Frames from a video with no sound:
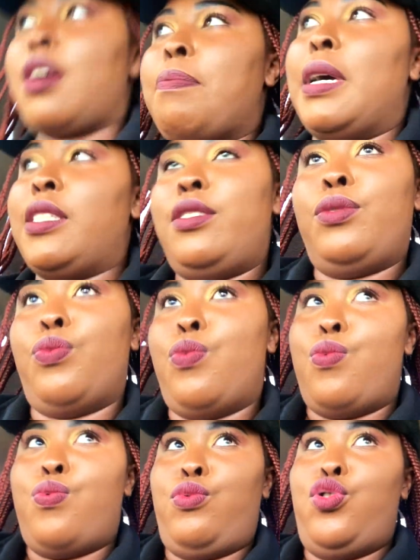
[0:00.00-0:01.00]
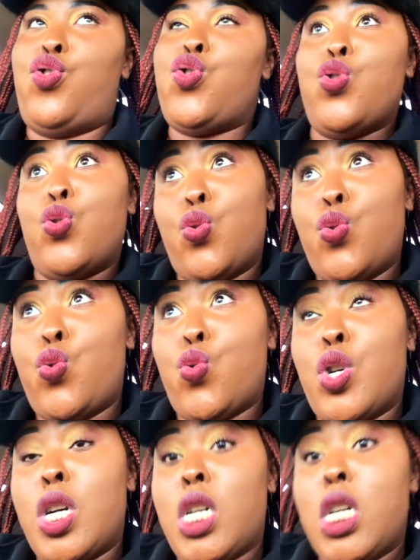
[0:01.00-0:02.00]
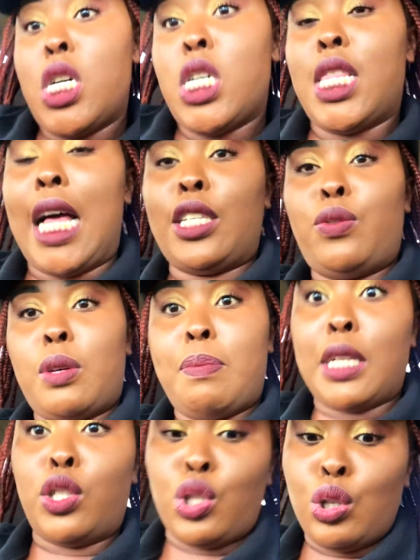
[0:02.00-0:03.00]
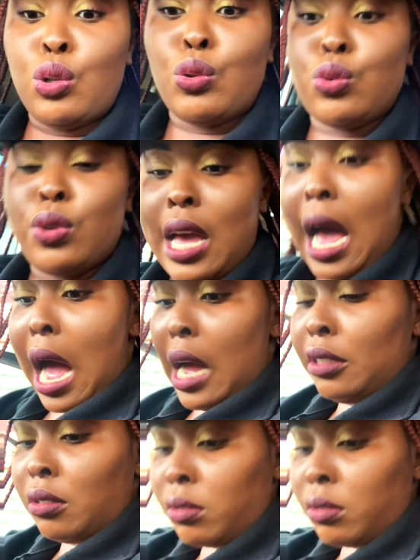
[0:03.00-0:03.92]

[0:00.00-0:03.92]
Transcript: but two last week but two yeah.